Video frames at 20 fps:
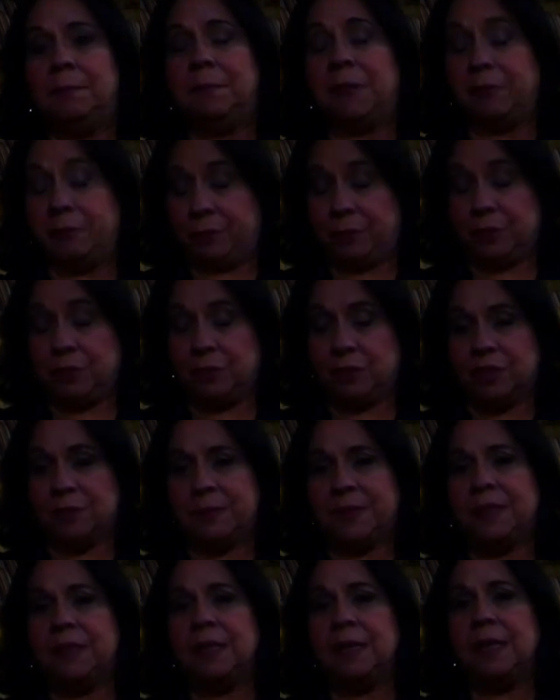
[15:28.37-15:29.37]
my first
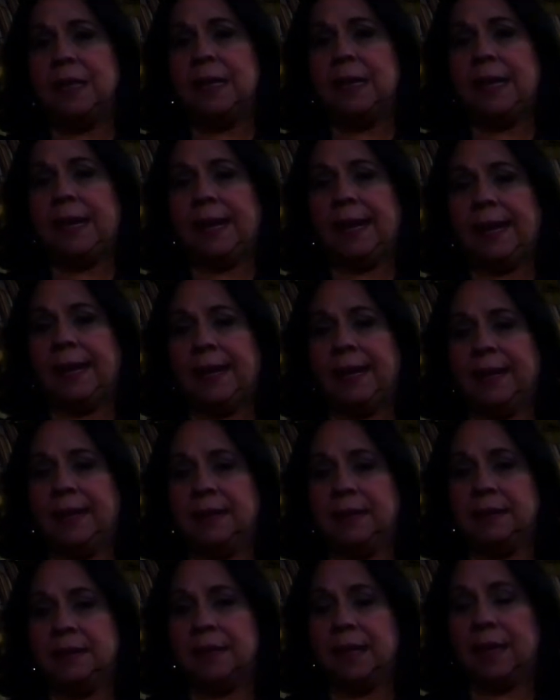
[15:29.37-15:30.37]
husband,
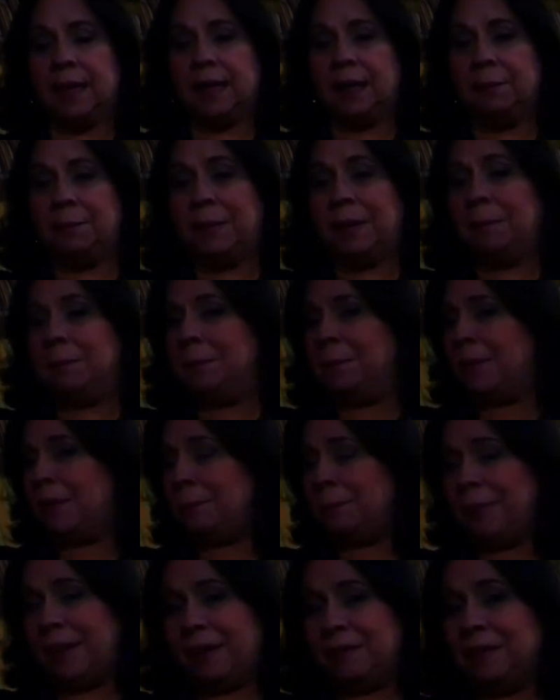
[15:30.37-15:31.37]
and uh, my, my
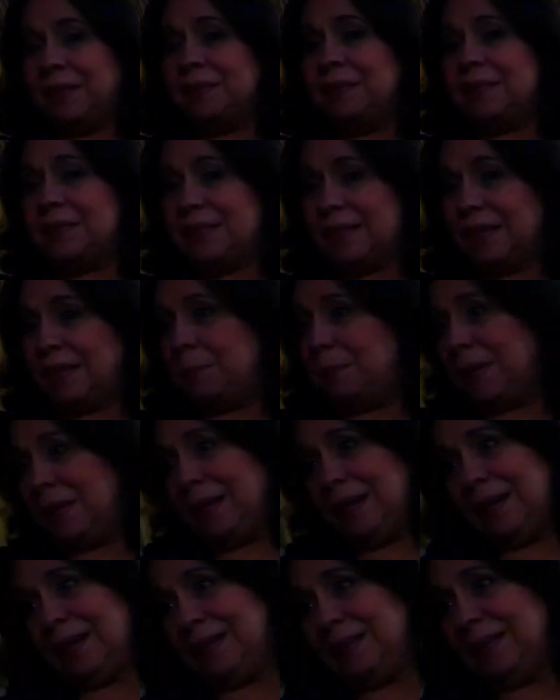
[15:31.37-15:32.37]
parents stayed
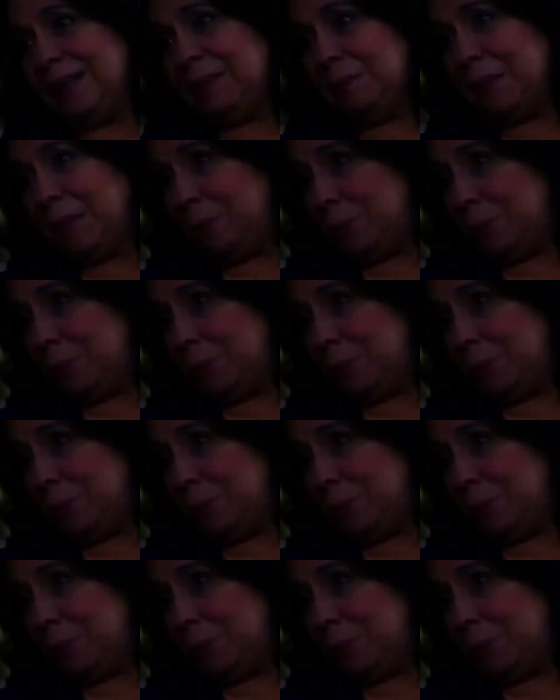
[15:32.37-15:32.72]
behind, and